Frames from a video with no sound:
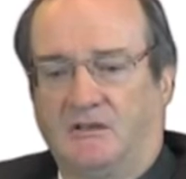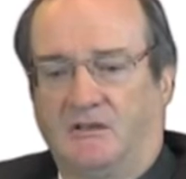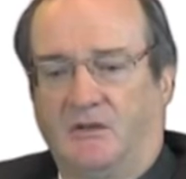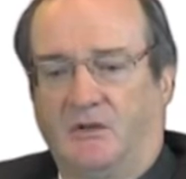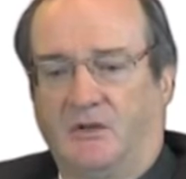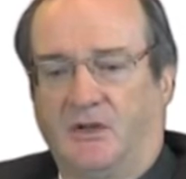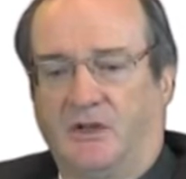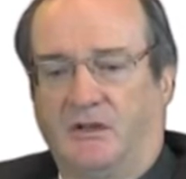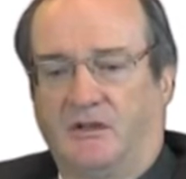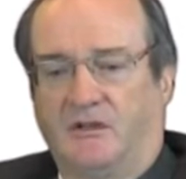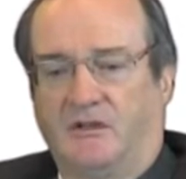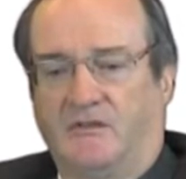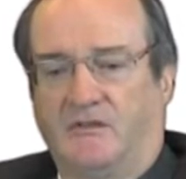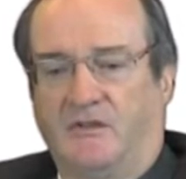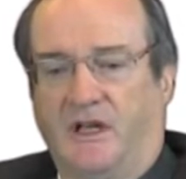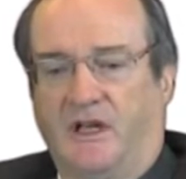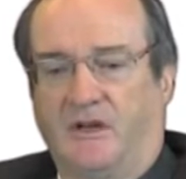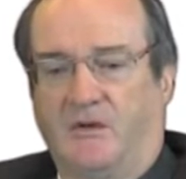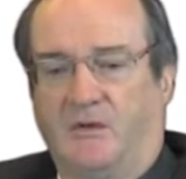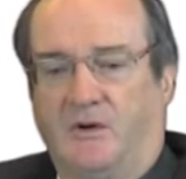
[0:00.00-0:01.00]
looking at the
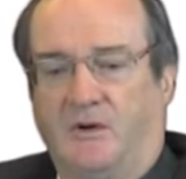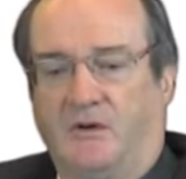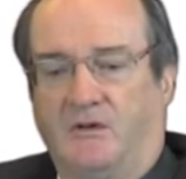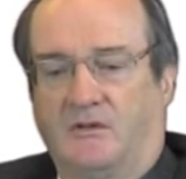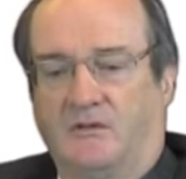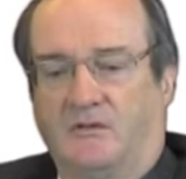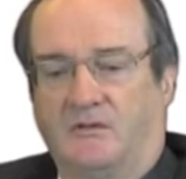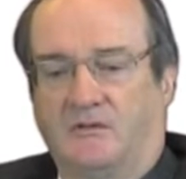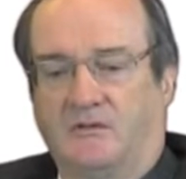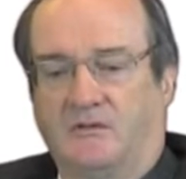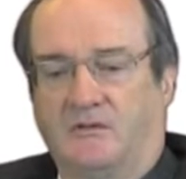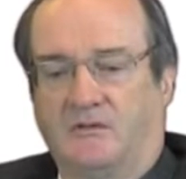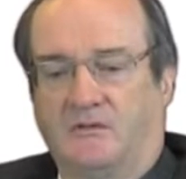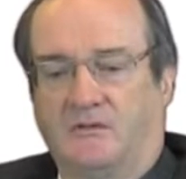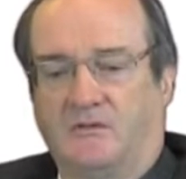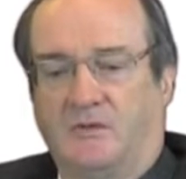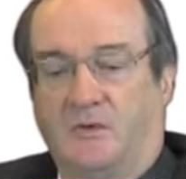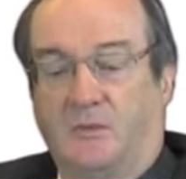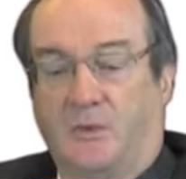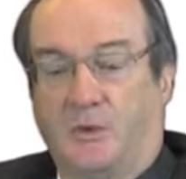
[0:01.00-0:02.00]
value of
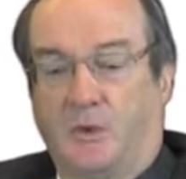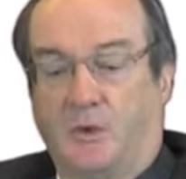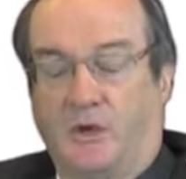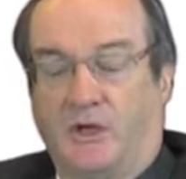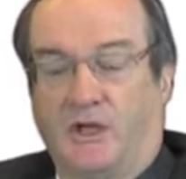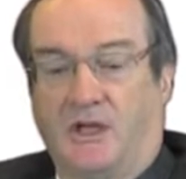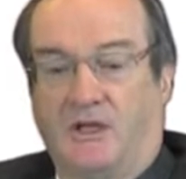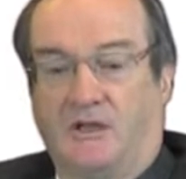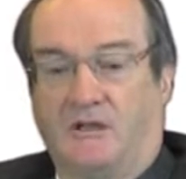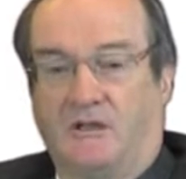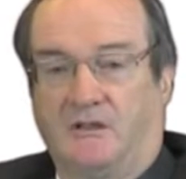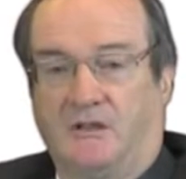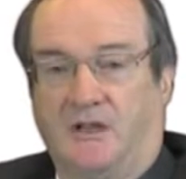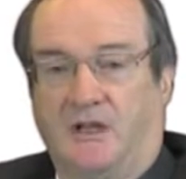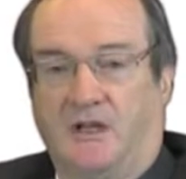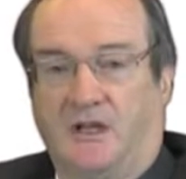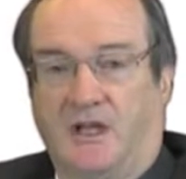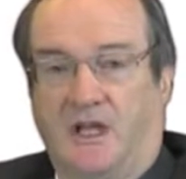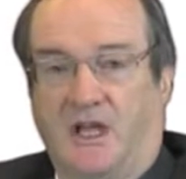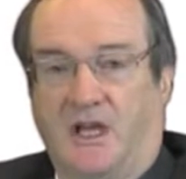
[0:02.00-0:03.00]
reporting
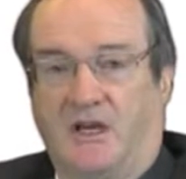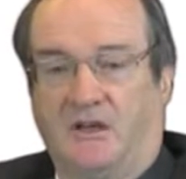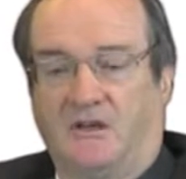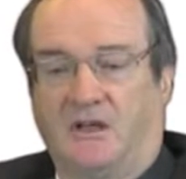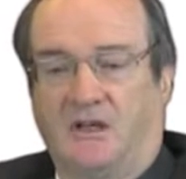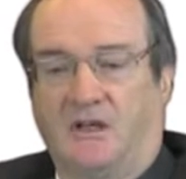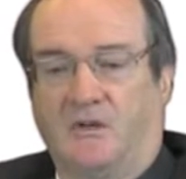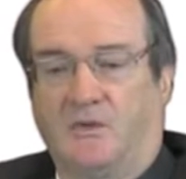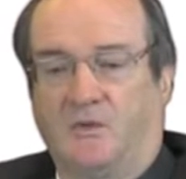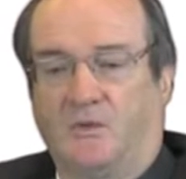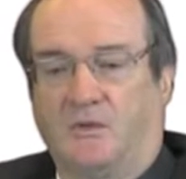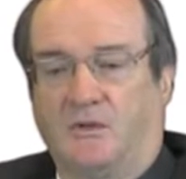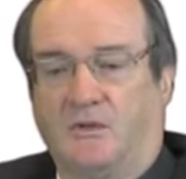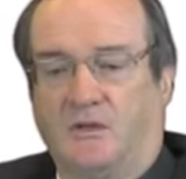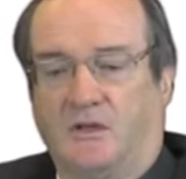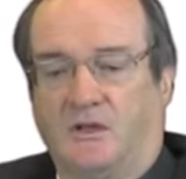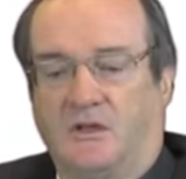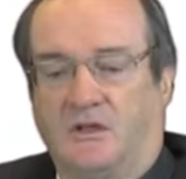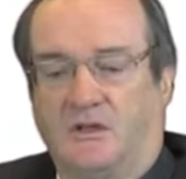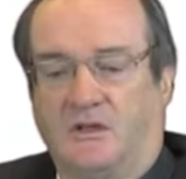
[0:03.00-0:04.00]
and accounting
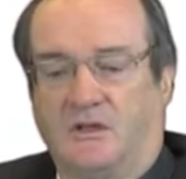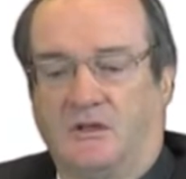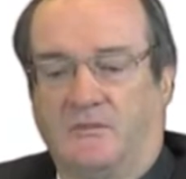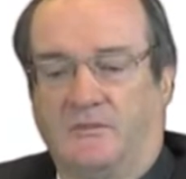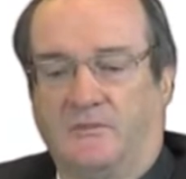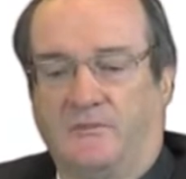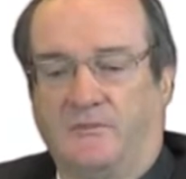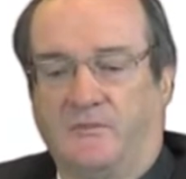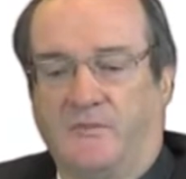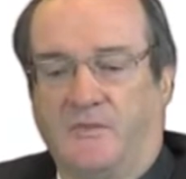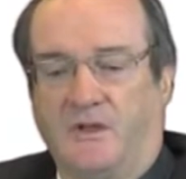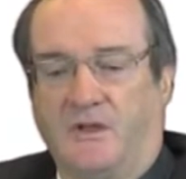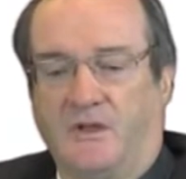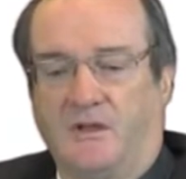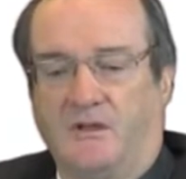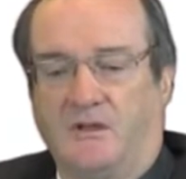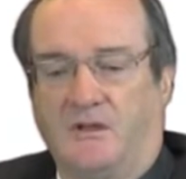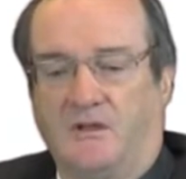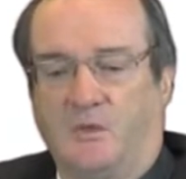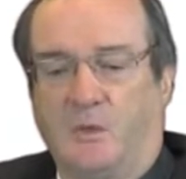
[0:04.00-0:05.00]

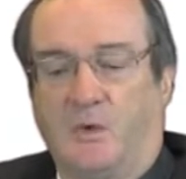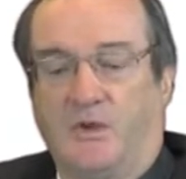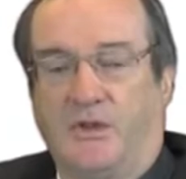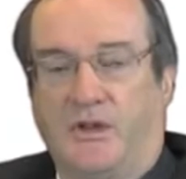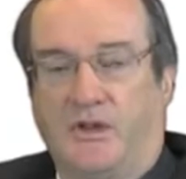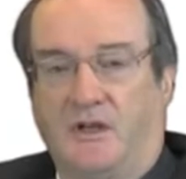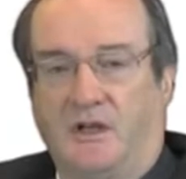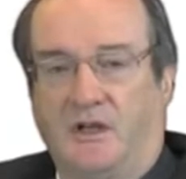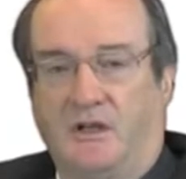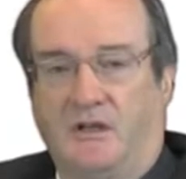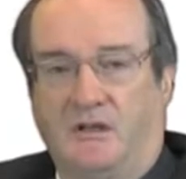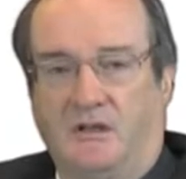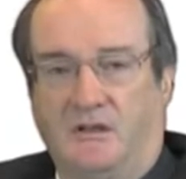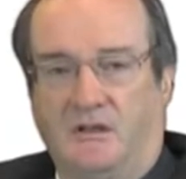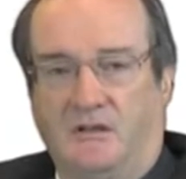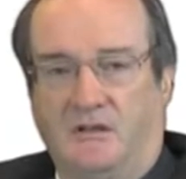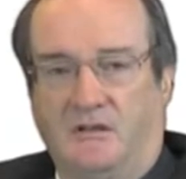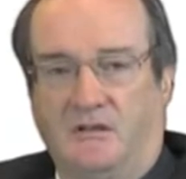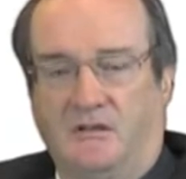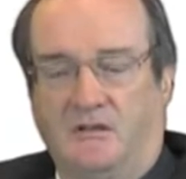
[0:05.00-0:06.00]
within
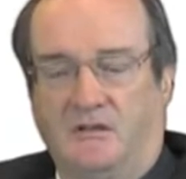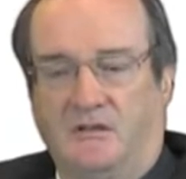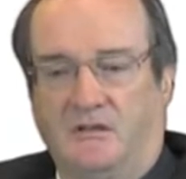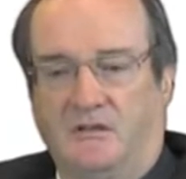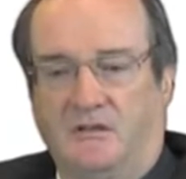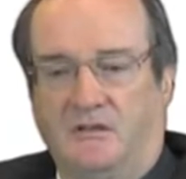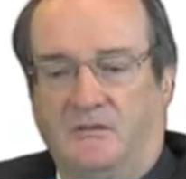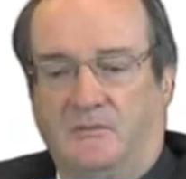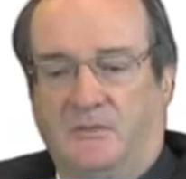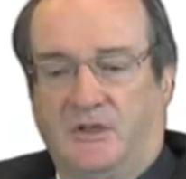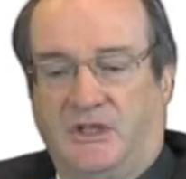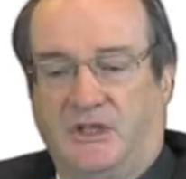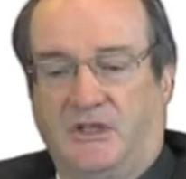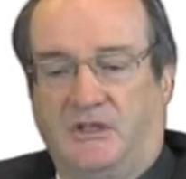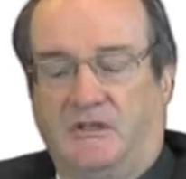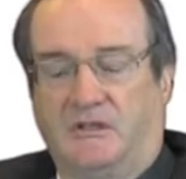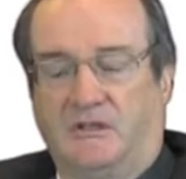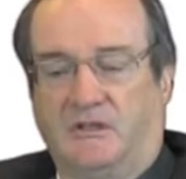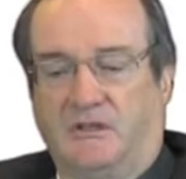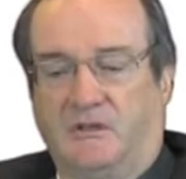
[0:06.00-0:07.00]
entities
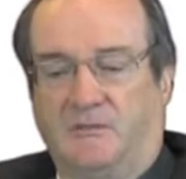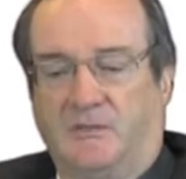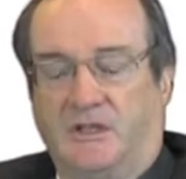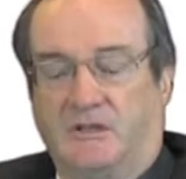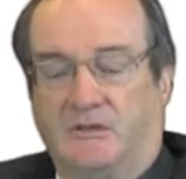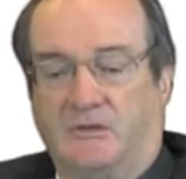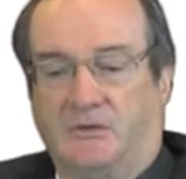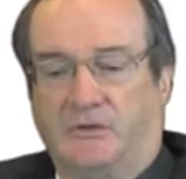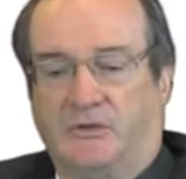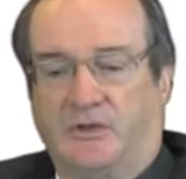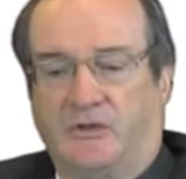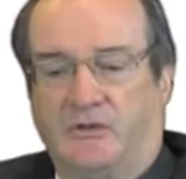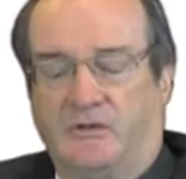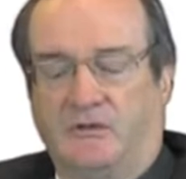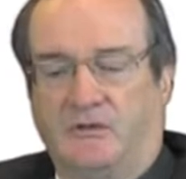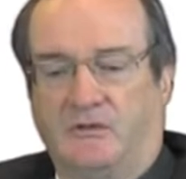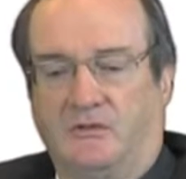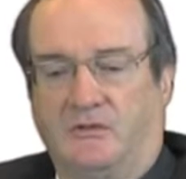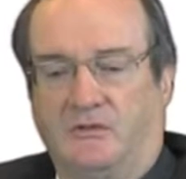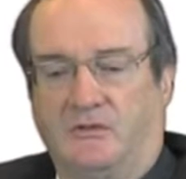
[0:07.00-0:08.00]
particularly, but also
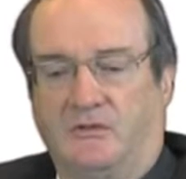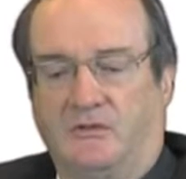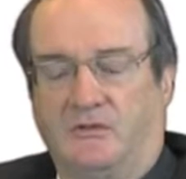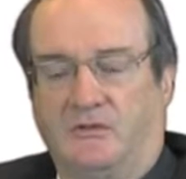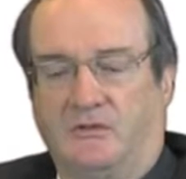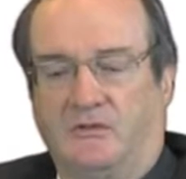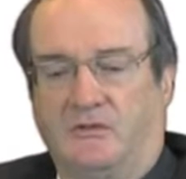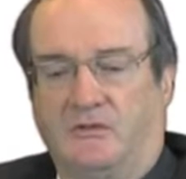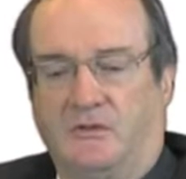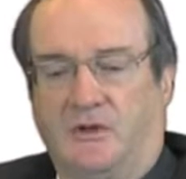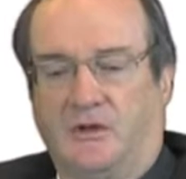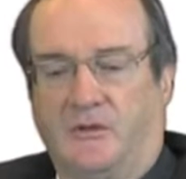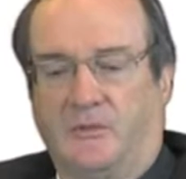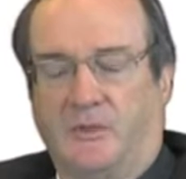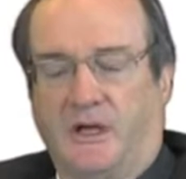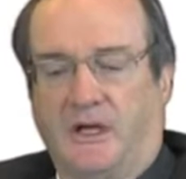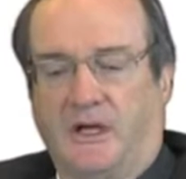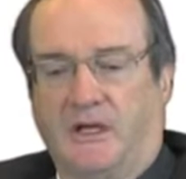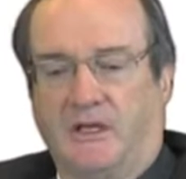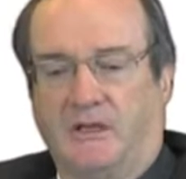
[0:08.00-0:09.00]
to other
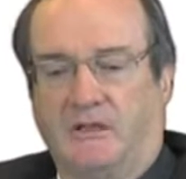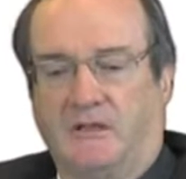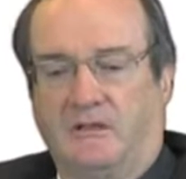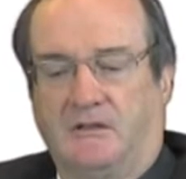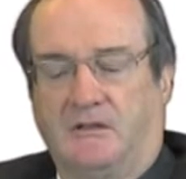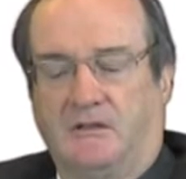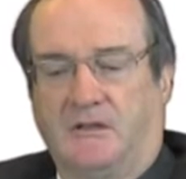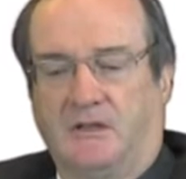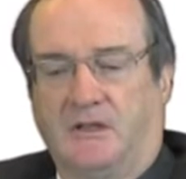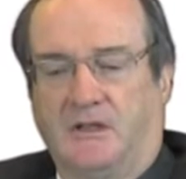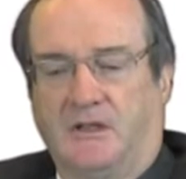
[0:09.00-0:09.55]
parties.